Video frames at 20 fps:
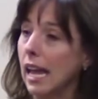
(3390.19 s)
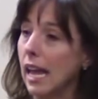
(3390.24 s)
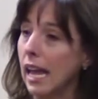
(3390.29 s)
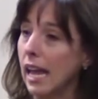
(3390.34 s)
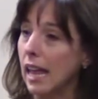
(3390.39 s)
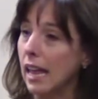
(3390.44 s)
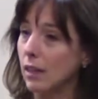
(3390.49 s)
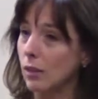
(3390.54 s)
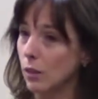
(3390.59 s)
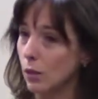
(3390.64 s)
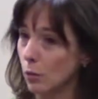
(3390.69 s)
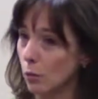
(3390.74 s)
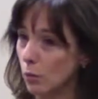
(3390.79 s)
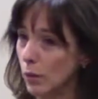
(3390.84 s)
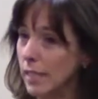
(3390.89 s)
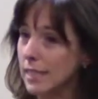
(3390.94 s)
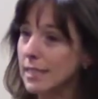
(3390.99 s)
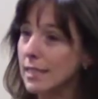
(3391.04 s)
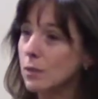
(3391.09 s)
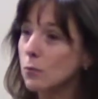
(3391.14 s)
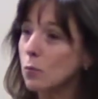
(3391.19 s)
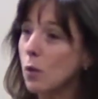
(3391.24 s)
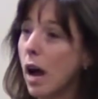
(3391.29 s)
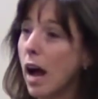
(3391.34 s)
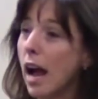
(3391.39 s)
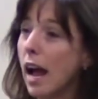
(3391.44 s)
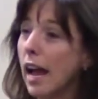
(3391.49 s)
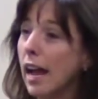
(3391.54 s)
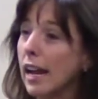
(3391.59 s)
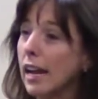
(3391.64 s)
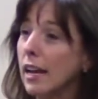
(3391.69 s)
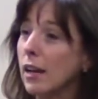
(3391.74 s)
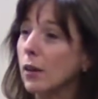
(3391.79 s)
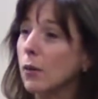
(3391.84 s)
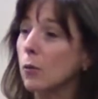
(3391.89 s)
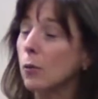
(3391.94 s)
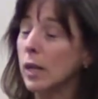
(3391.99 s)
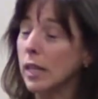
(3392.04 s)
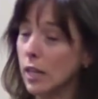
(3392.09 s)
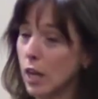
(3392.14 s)
And the reason why
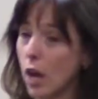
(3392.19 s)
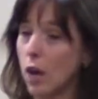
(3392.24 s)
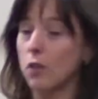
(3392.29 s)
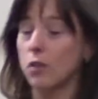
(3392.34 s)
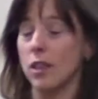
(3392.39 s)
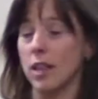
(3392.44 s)
we know